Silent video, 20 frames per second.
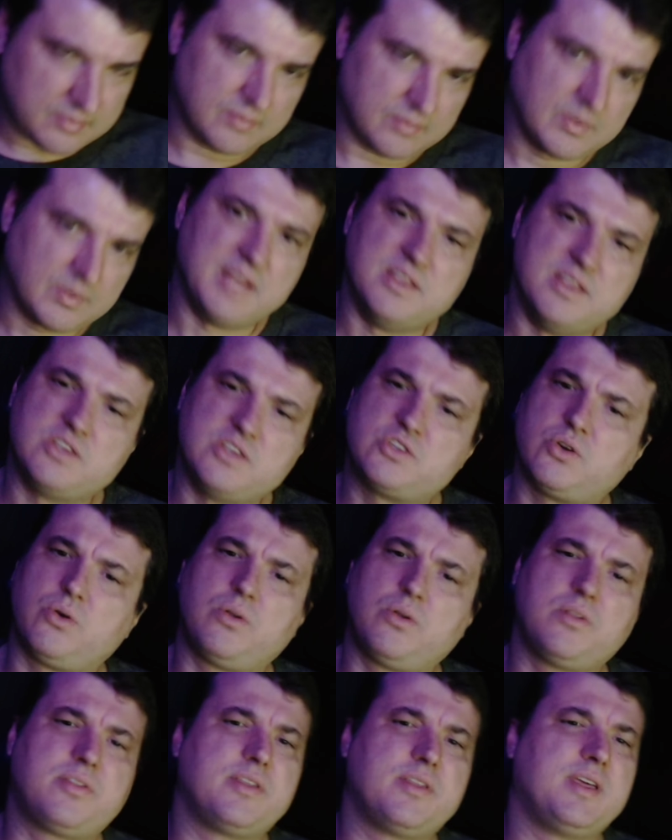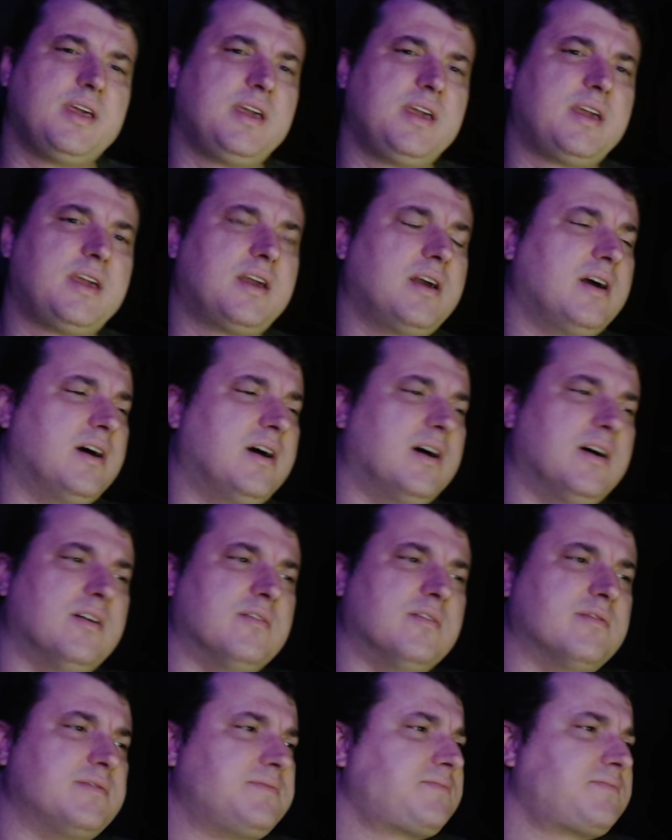and this whole thing
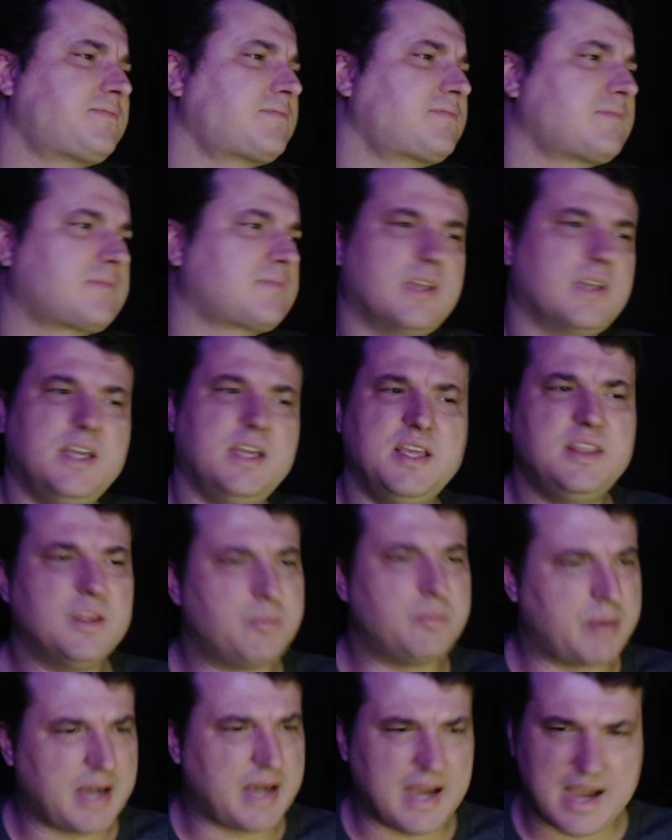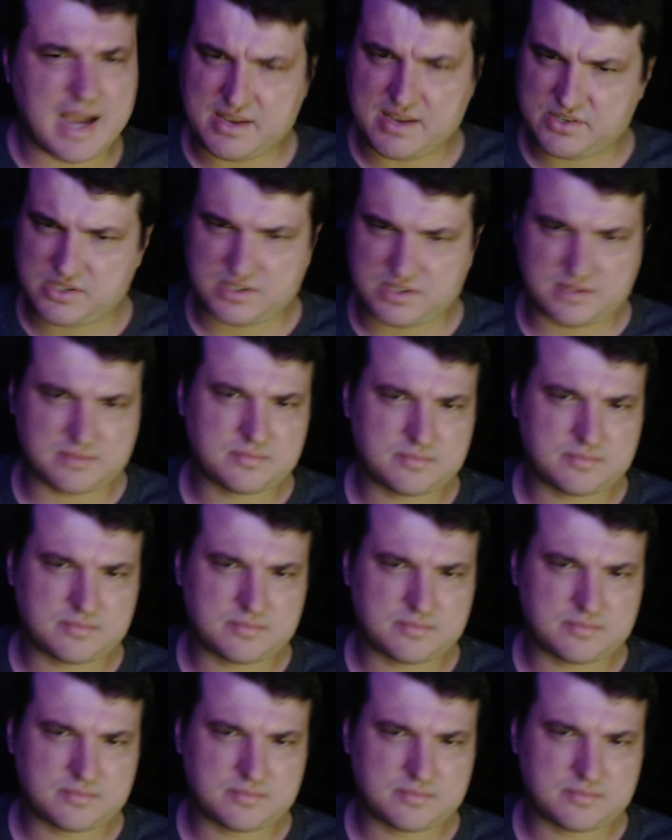of, in the past,